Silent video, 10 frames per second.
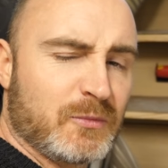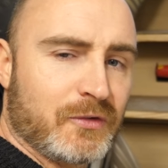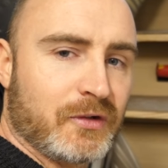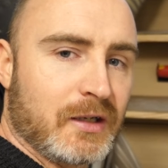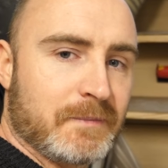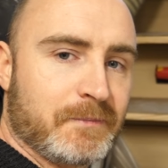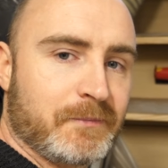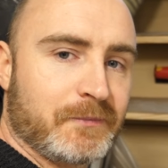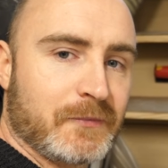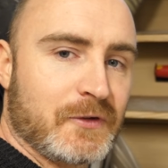We'll see.
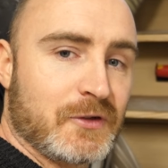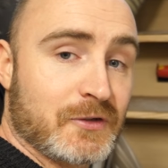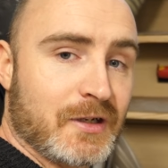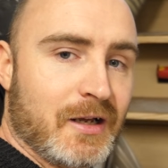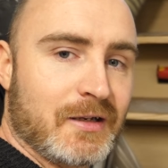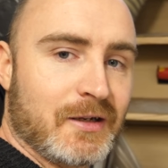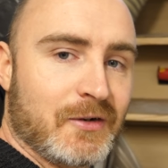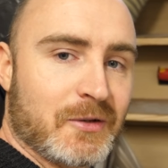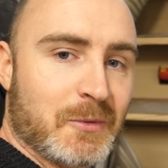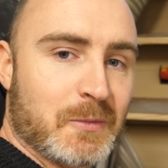It's just an idea
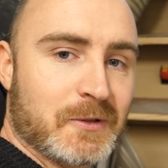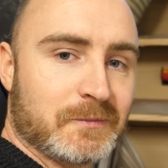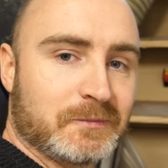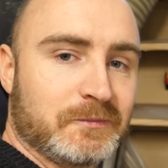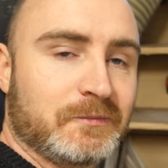at the moment.